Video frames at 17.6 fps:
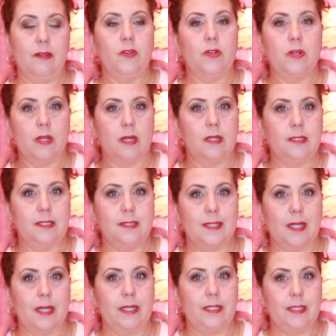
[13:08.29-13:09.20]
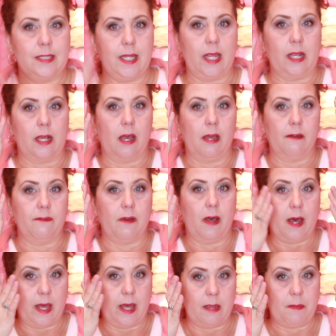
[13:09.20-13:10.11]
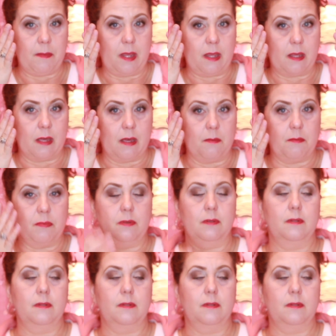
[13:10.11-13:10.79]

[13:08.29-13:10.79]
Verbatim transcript: they're not designed to take off eye makeup.